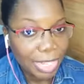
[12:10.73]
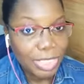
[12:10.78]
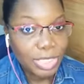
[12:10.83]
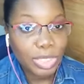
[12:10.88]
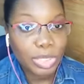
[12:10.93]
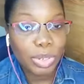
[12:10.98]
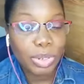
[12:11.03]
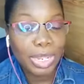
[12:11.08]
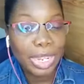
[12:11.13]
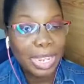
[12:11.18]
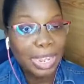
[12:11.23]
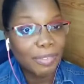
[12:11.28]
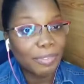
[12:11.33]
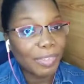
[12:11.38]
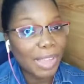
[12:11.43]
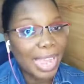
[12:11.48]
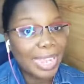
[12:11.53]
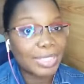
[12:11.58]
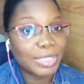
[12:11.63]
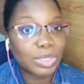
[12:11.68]
So
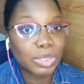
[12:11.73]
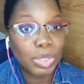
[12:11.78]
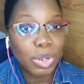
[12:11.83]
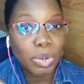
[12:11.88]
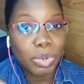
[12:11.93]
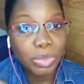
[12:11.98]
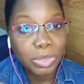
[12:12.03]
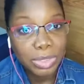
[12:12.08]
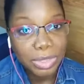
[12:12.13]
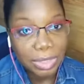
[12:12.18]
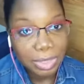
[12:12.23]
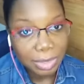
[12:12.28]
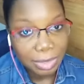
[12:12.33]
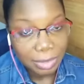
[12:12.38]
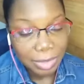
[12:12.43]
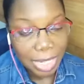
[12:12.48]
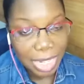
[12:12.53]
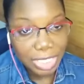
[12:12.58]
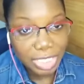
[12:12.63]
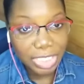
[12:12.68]
if I don't
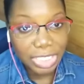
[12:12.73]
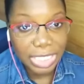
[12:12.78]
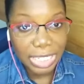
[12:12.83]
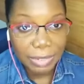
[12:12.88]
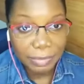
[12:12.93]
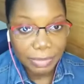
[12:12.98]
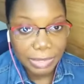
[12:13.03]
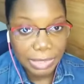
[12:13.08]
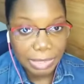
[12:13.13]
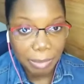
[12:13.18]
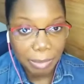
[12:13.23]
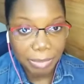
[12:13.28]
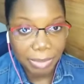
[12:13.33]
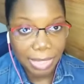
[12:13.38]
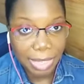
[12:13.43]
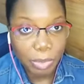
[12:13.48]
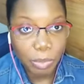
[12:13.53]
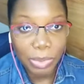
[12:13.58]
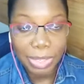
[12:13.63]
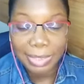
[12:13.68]
achieve
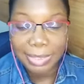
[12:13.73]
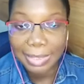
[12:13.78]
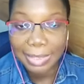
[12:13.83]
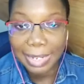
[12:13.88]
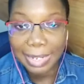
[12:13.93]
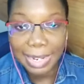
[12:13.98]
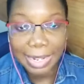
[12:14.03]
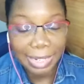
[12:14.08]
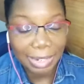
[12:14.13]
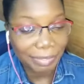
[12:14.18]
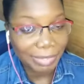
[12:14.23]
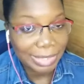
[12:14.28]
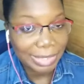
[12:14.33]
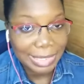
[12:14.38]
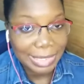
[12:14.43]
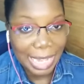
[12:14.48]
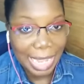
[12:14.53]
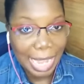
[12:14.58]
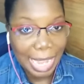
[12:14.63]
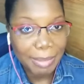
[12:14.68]
something within a given
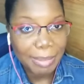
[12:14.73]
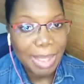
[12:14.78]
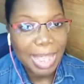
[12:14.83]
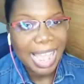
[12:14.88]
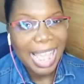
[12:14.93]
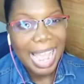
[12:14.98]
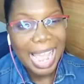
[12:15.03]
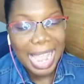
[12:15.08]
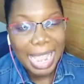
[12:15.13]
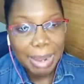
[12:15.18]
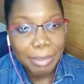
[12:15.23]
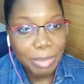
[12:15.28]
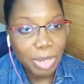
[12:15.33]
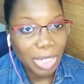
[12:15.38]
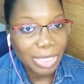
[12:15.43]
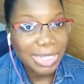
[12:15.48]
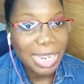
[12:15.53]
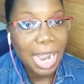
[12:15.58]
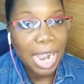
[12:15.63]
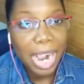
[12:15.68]
time, I am
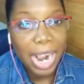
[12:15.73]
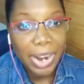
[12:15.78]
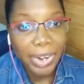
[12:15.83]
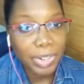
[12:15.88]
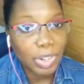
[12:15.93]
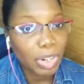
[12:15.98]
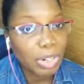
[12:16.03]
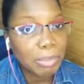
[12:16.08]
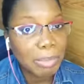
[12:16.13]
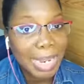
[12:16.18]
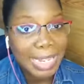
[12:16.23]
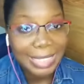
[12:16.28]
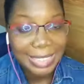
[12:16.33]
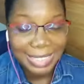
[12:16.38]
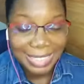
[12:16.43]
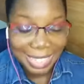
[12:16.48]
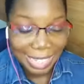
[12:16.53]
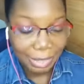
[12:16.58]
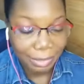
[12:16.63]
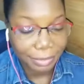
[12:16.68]
not hard on
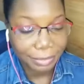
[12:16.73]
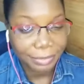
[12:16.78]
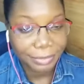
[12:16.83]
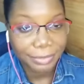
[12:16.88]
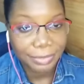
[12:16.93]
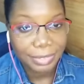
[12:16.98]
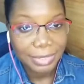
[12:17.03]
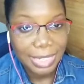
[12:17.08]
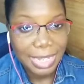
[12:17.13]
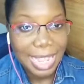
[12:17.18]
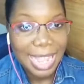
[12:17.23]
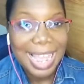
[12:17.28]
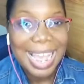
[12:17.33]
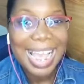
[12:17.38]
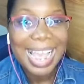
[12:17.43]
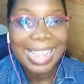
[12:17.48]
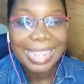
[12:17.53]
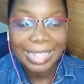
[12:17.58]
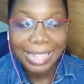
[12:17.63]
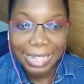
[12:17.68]
myself.
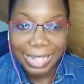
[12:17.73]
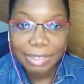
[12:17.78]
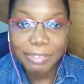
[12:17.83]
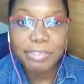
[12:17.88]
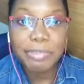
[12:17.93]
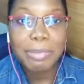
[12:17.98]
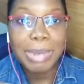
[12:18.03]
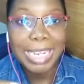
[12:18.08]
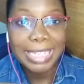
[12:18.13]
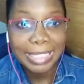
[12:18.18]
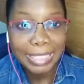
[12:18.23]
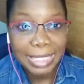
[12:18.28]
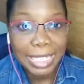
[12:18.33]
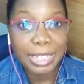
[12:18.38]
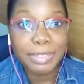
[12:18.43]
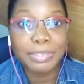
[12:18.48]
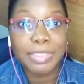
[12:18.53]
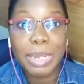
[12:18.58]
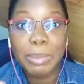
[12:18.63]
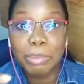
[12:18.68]
I give
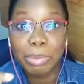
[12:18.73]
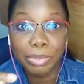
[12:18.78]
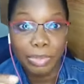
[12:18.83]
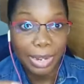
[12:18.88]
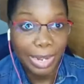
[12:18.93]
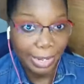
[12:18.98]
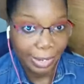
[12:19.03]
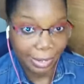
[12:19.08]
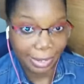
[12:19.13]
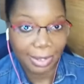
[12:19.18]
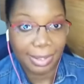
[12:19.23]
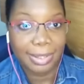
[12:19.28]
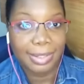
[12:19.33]
myself a break.